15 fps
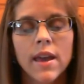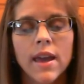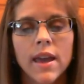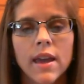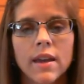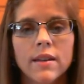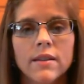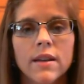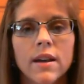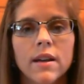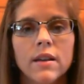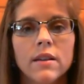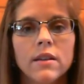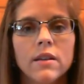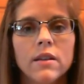And,
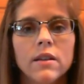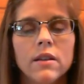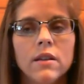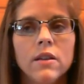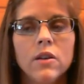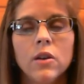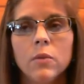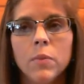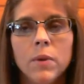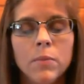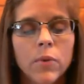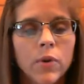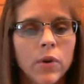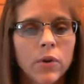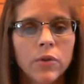you know,
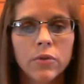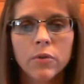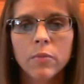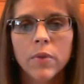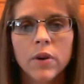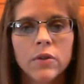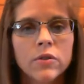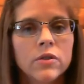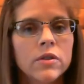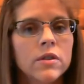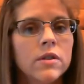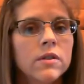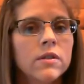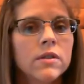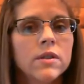people go through motions,